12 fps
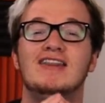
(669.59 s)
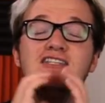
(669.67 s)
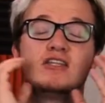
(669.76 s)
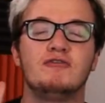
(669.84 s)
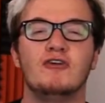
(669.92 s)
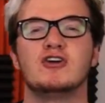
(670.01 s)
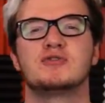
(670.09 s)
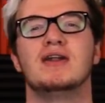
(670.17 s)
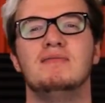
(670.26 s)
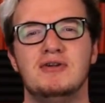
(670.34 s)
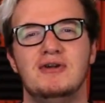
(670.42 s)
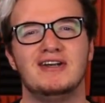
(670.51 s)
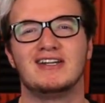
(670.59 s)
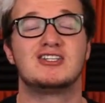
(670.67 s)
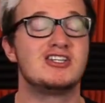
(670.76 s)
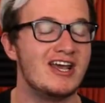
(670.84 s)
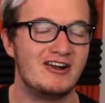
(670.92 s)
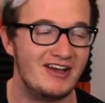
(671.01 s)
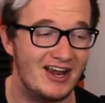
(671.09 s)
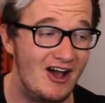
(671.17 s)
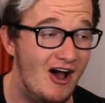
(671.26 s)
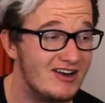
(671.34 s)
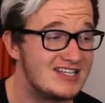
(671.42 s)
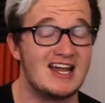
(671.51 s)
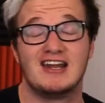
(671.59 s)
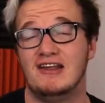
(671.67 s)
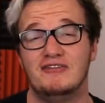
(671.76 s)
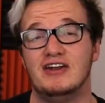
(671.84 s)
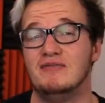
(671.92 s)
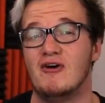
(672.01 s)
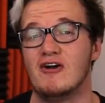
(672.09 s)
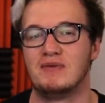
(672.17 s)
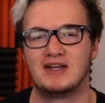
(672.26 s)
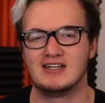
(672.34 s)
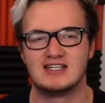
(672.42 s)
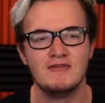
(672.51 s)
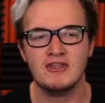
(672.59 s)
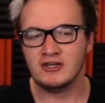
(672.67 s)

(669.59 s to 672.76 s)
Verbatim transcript: This is the first one I'm doing on this channel, and honestly, I'd love to do more because